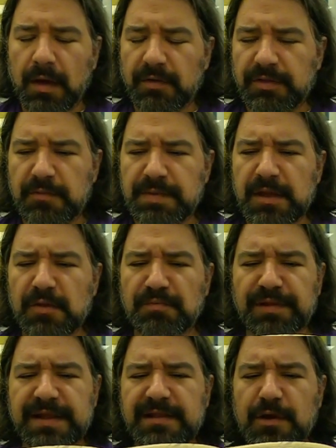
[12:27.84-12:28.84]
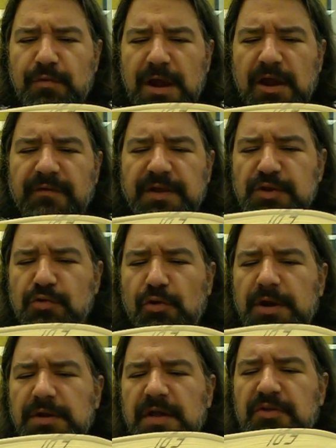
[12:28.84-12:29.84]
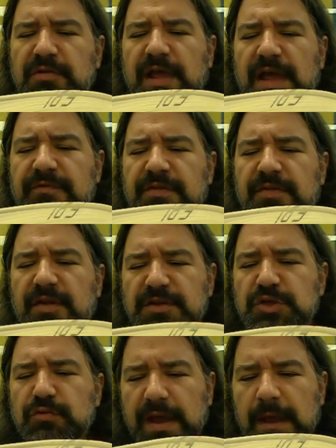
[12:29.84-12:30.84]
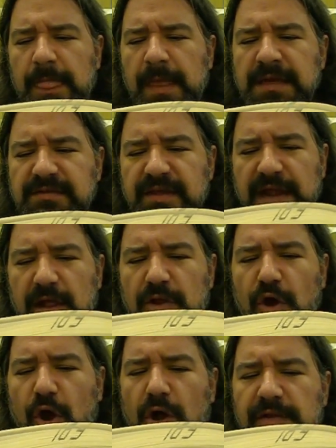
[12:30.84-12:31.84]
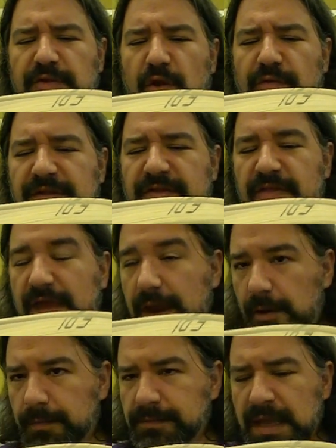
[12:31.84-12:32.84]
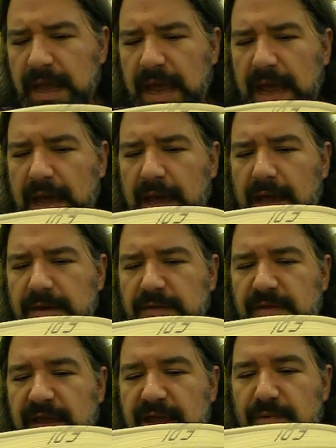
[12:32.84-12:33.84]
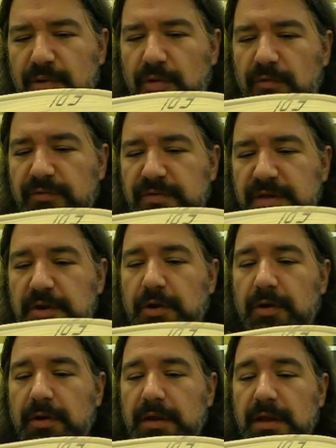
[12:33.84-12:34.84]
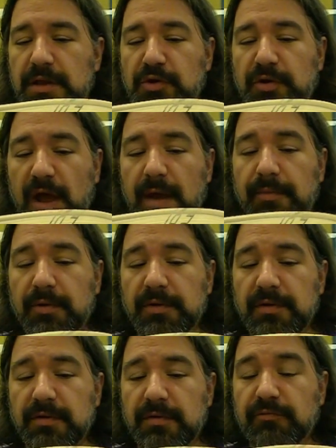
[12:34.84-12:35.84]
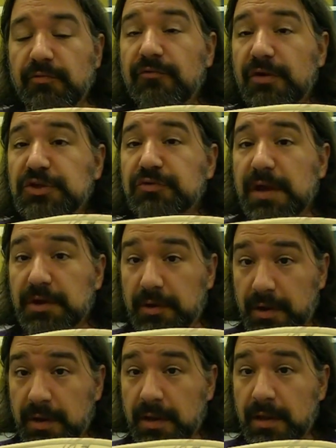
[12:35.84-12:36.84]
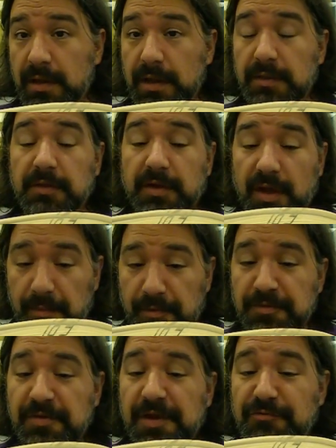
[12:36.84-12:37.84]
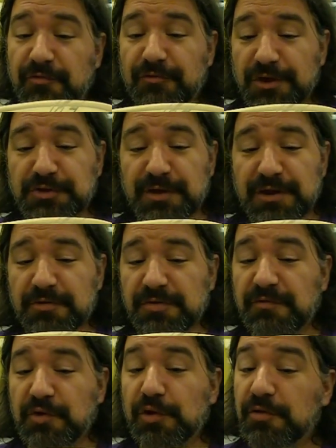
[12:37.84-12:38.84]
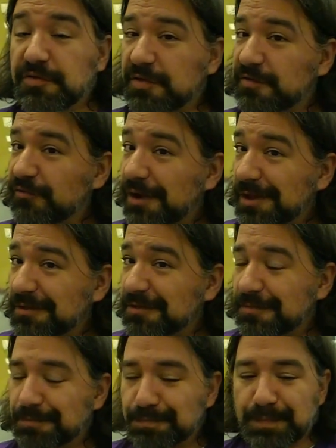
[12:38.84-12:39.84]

Without being completely aware of it, you organize your life in such a way that alcohol is always there, at a table over dinner, in your cupboard and refrigerator, in the cupboards and refrigerators of your closest friends.